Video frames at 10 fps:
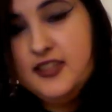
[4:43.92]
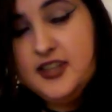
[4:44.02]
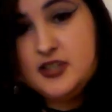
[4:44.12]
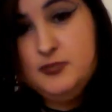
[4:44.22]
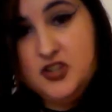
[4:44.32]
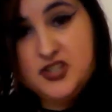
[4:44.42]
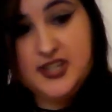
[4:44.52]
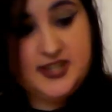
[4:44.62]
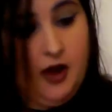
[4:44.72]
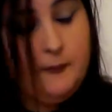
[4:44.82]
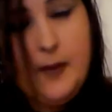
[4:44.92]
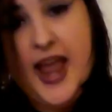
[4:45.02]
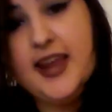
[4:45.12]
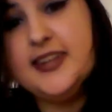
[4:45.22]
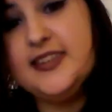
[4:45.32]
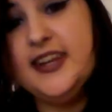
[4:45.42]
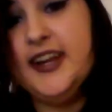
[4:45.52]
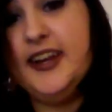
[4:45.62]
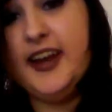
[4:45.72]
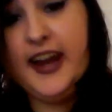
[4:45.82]
this music's
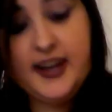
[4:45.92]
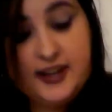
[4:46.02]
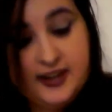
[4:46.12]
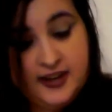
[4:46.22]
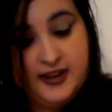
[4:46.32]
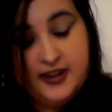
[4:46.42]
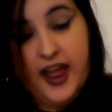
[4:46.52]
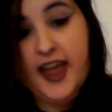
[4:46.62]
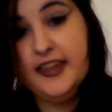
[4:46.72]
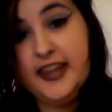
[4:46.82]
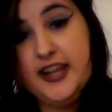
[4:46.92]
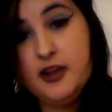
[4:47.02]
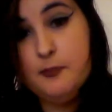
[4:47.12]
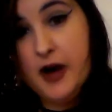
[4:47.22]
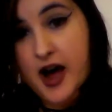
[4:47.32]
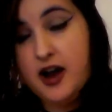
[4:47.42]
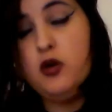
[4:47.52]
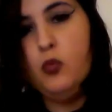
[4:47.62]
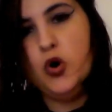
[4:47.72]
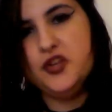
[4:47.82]
amazing. Like, and Linkin Park
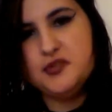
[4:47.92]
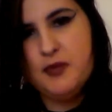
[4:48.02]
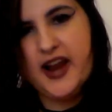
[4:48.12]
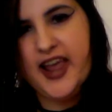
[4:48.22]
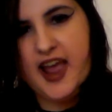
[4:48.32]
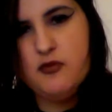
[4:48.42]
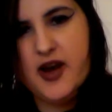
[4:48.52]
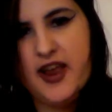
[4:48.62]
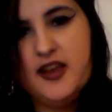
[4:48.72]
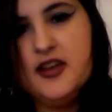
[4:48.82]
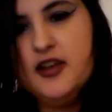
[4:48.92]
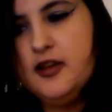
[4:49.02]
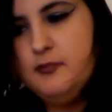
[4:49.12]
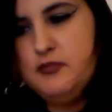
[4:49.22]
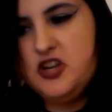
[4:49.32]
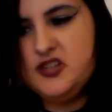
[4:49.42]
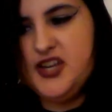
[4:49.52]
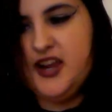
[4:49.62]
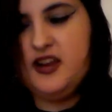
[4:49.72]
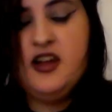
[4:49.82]
was my gateway
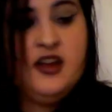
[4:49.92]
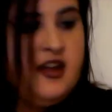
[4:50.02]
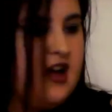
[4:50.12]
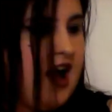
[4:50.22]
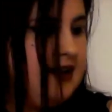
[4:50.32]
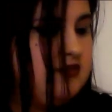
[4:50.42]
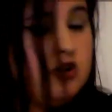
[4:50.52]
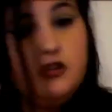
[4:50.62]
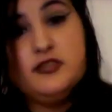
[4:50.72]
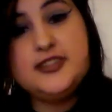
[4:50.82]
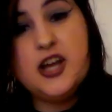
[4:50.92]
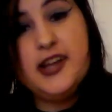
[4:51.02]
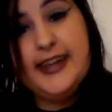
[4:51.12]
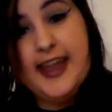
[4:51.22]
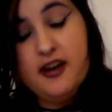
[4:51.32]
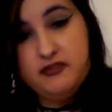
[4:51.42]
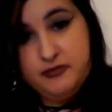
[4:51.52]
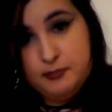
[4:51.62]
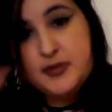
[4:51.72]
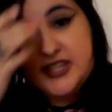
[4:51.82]
music. I've also loved
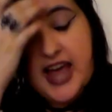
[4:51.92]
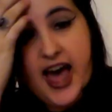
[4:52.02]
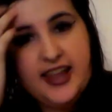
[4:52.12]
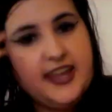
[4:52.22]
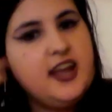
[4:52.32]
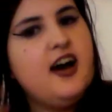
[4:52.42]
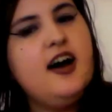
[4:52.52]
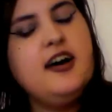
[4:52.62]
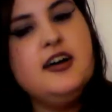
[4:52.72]
Metallica.